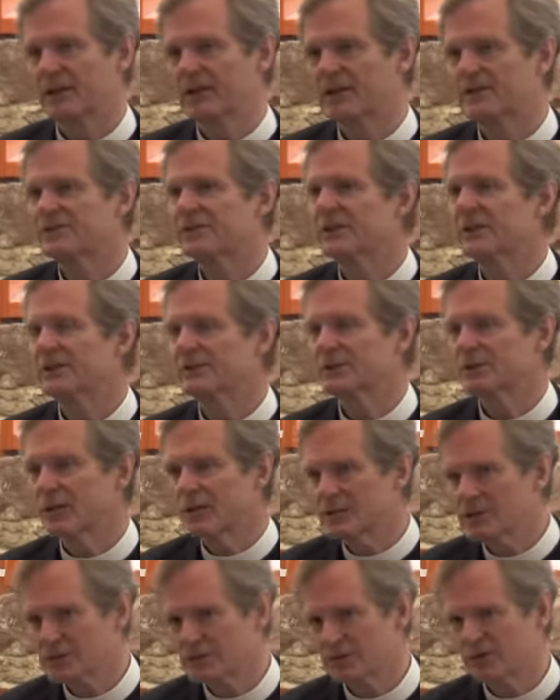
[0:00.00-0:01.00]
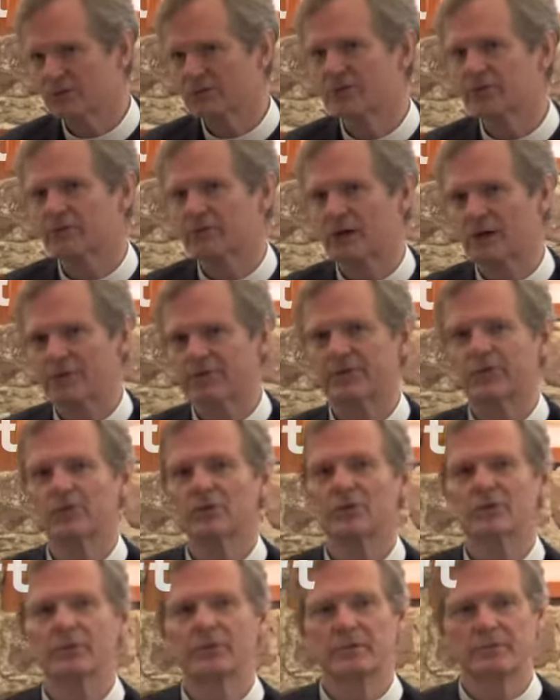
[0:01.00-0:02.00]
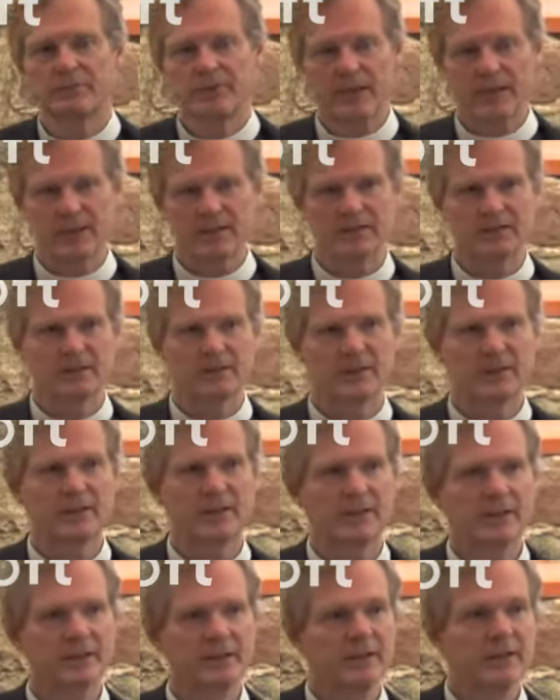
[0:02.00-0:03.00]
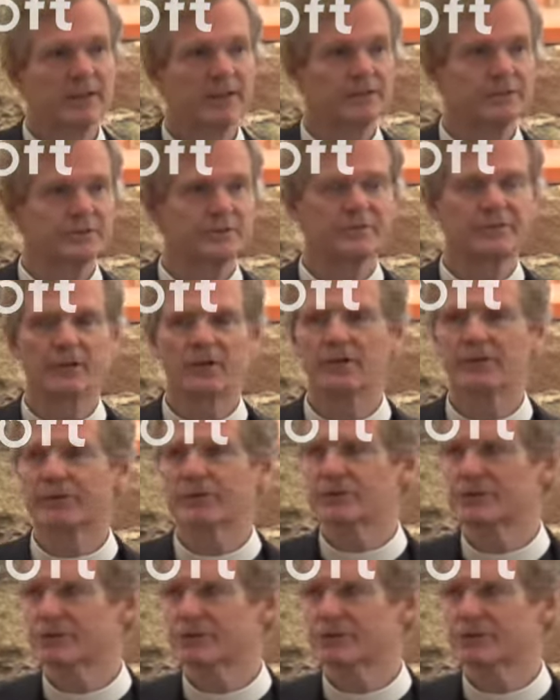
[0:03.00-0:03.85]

that is essential to our full humanity is the very